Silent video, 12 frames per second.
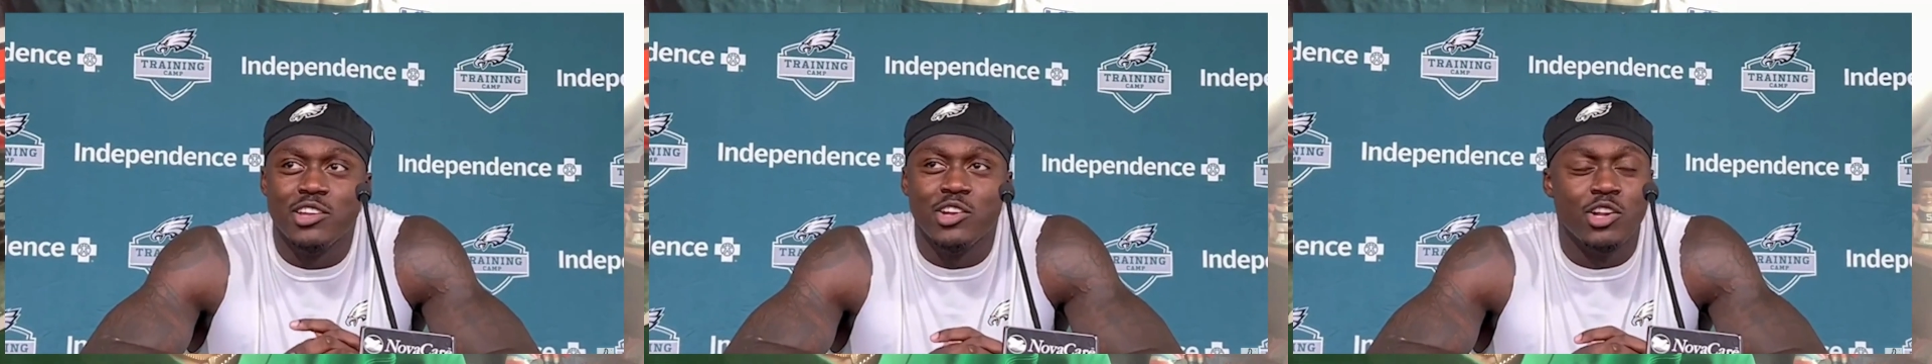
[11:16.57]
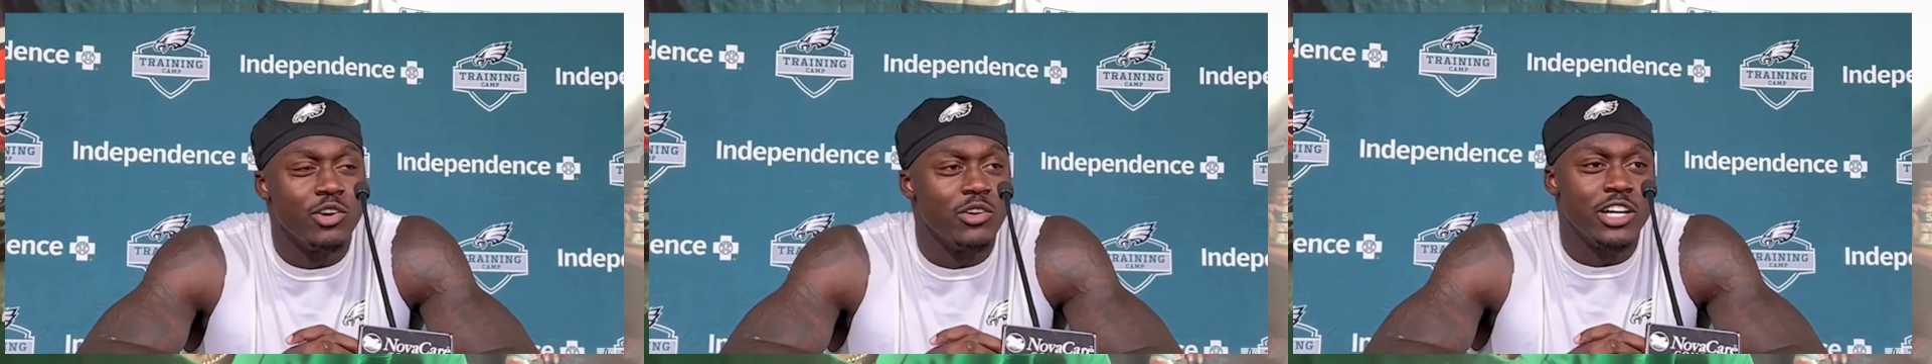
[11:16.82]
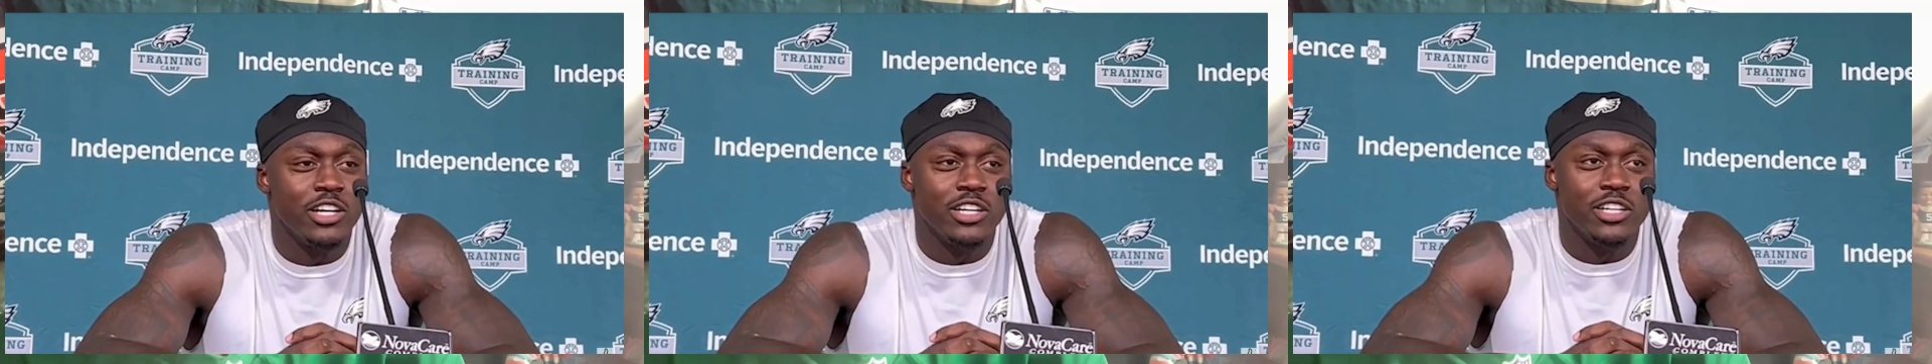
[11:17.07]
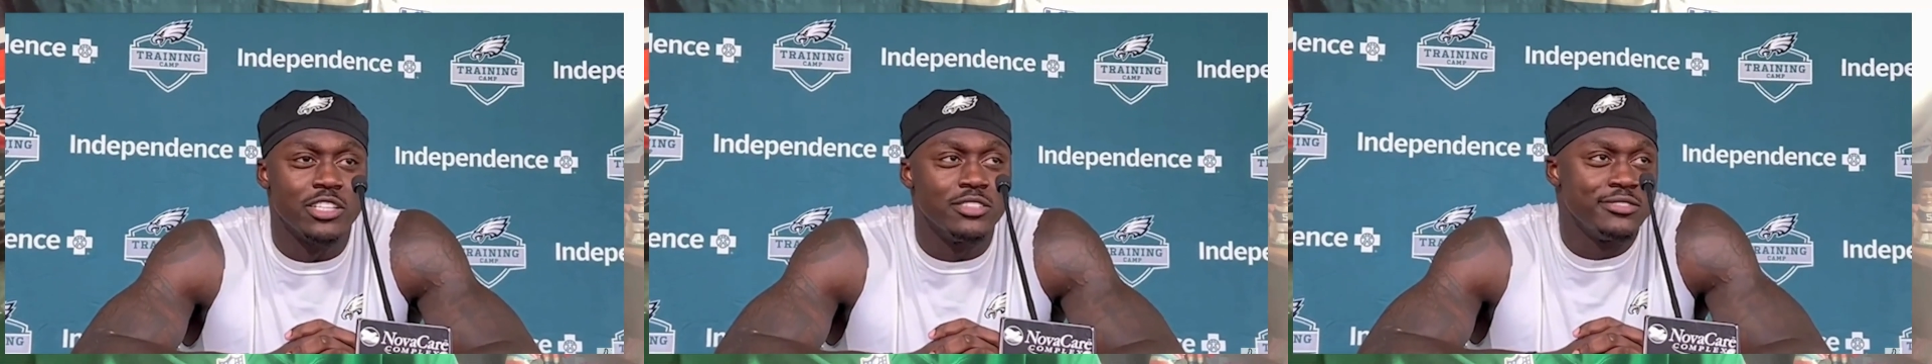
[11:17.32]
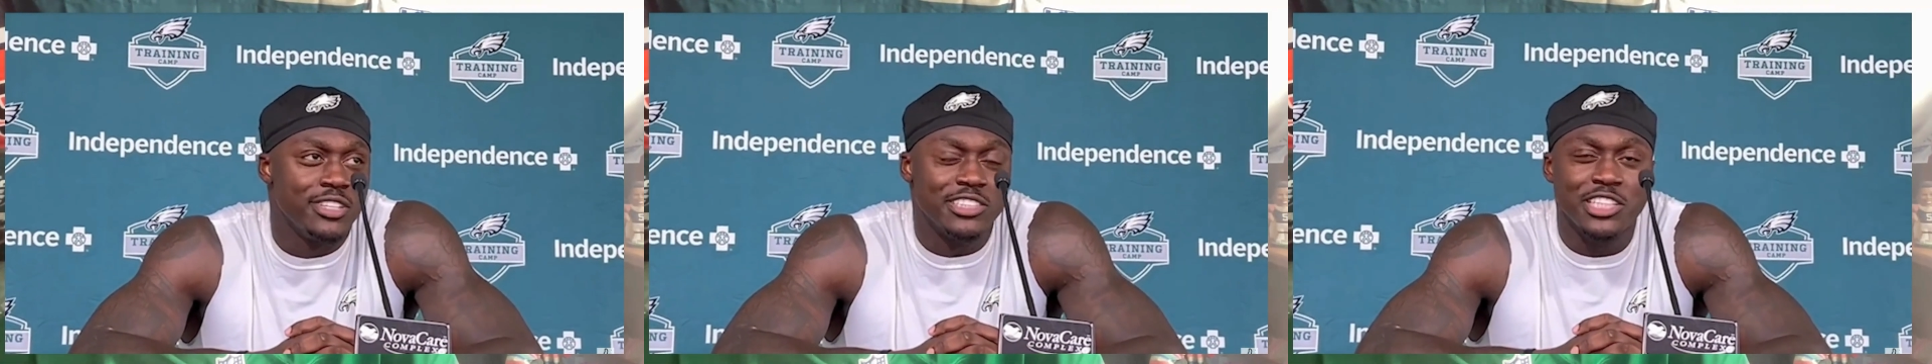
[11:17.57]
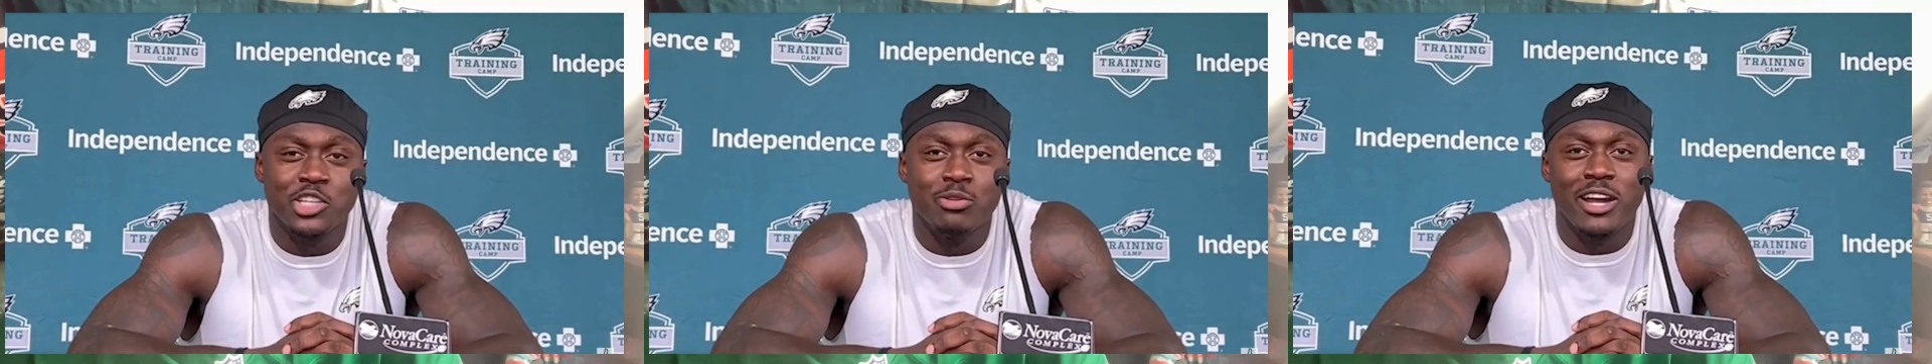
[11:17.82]
like I said, the Eagles
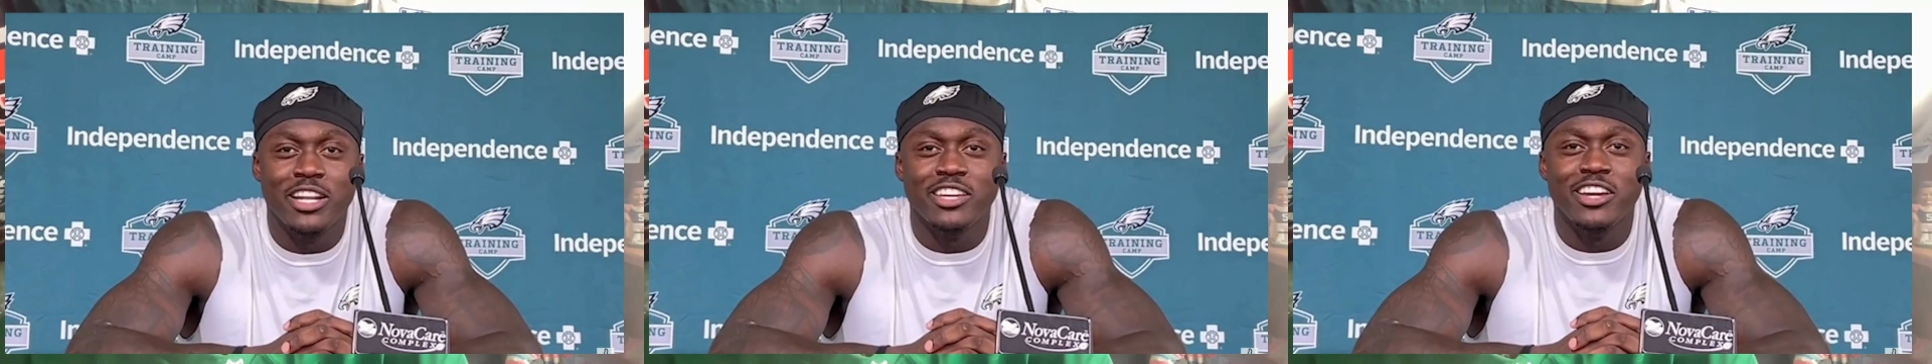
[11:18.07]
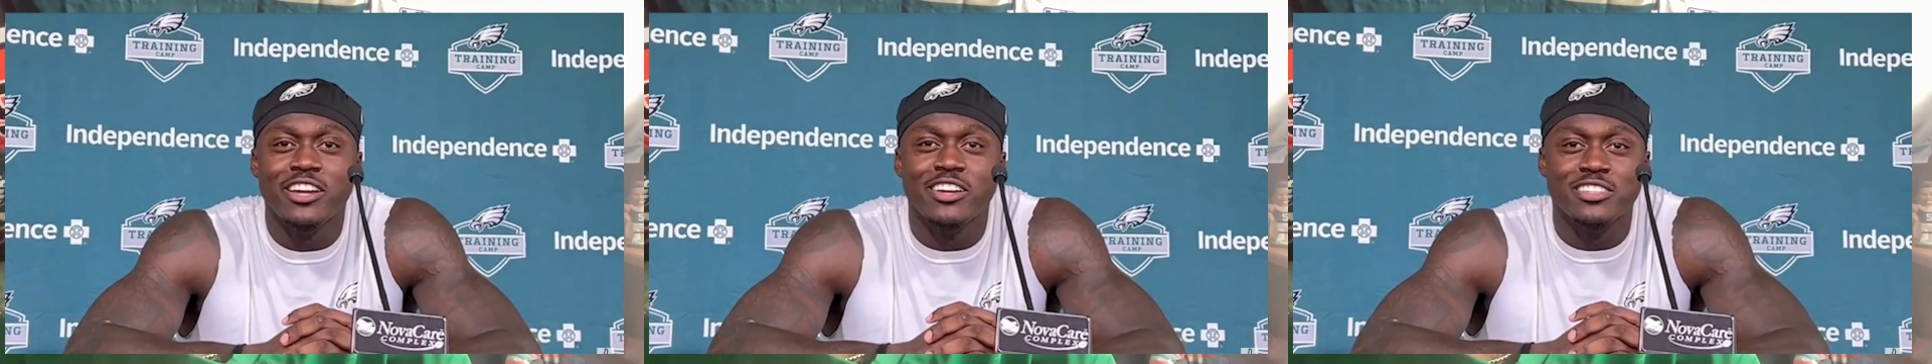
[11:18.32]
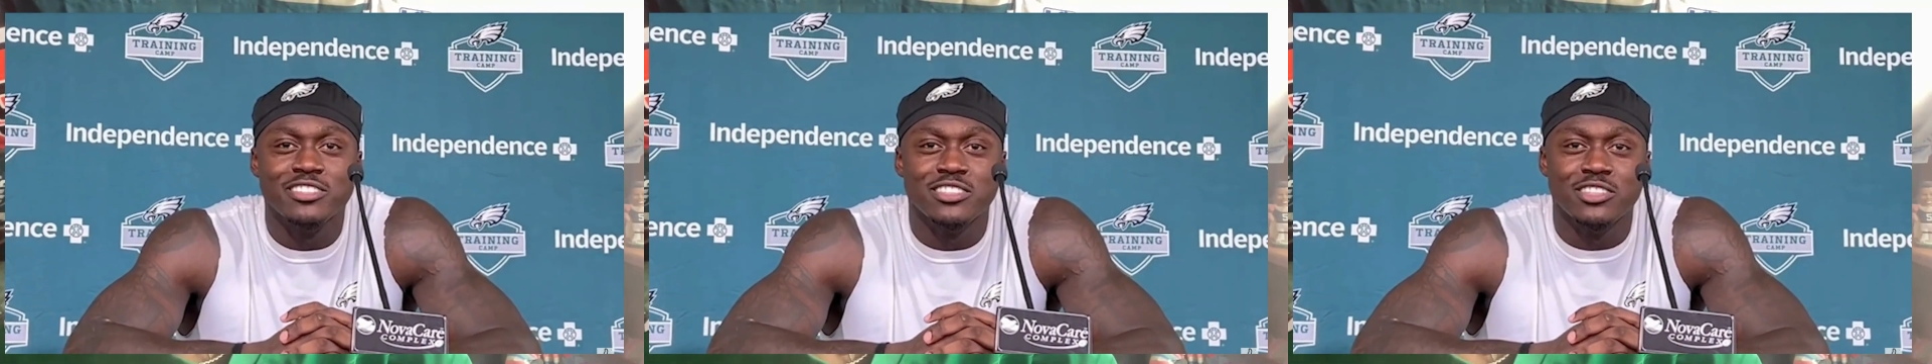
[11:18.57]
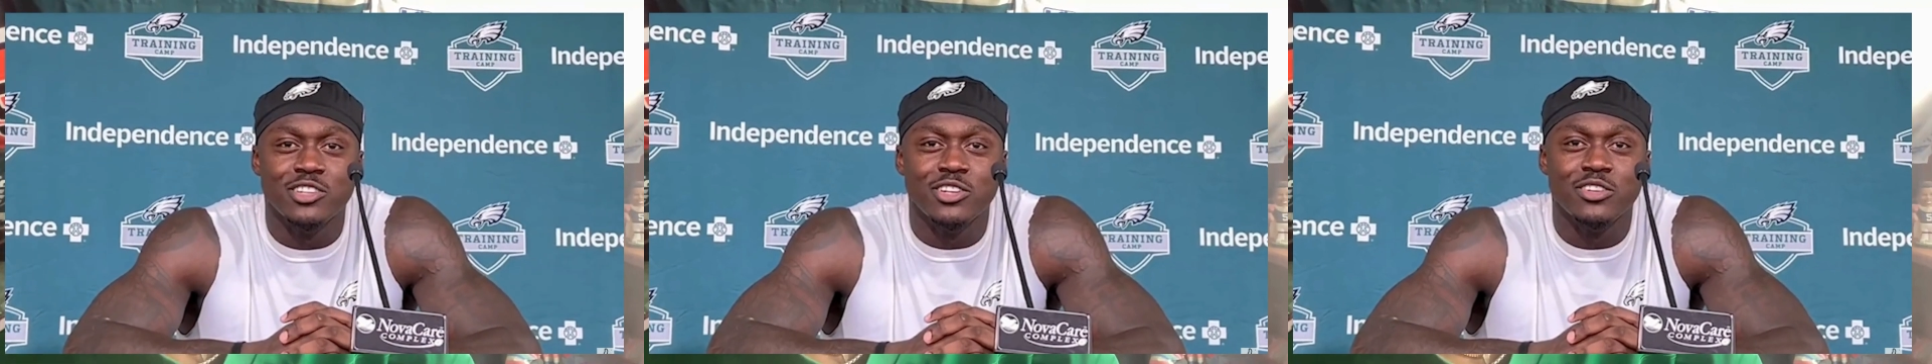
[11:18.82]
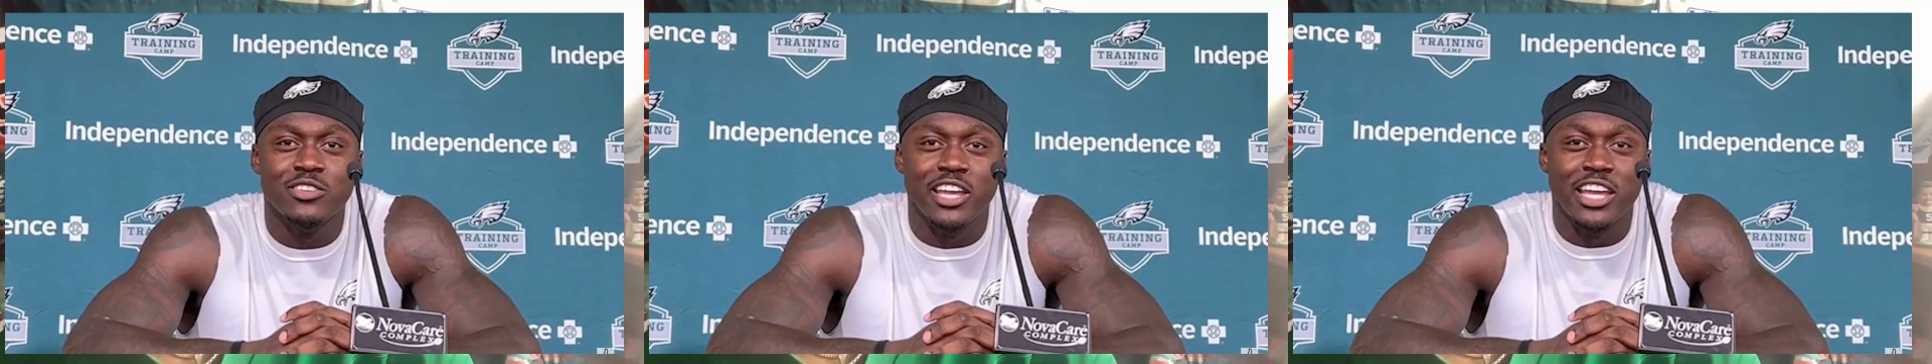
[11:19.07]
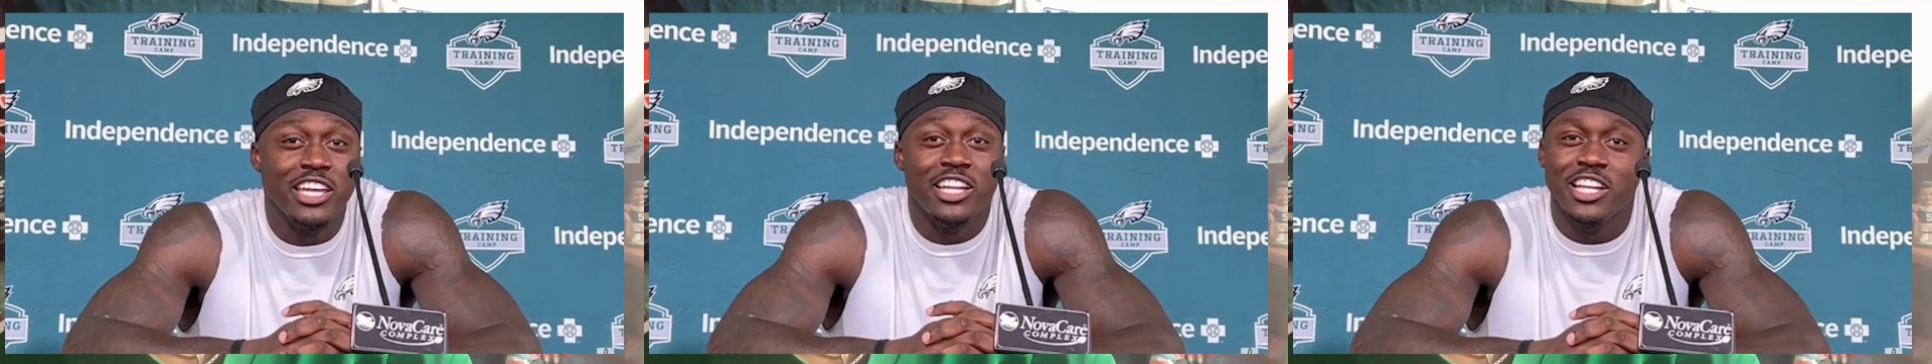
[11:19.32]
they got Dean, and
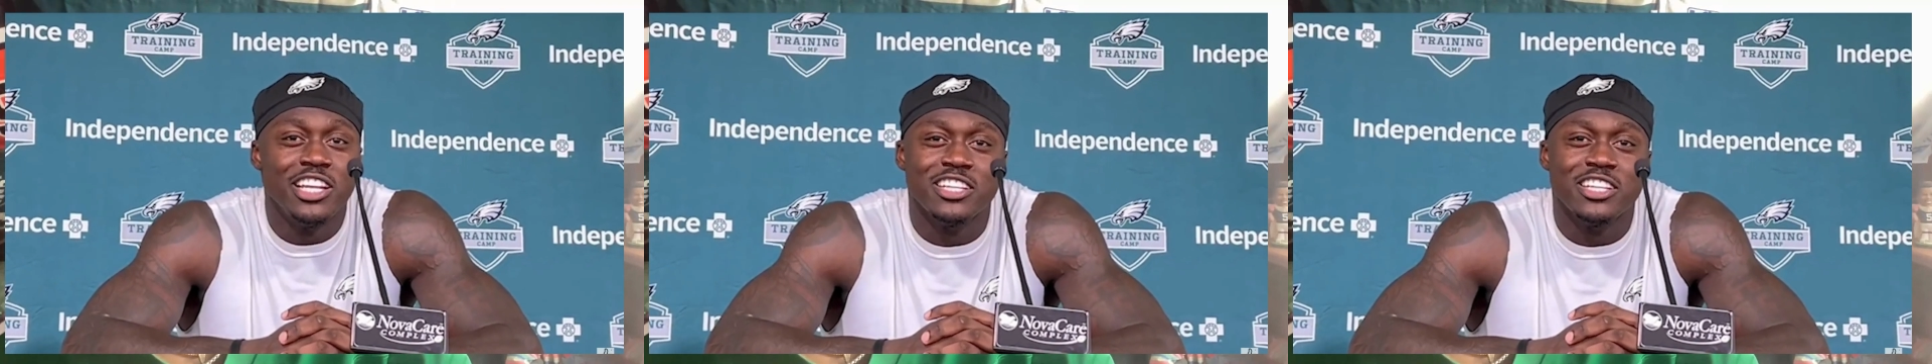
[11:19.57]
then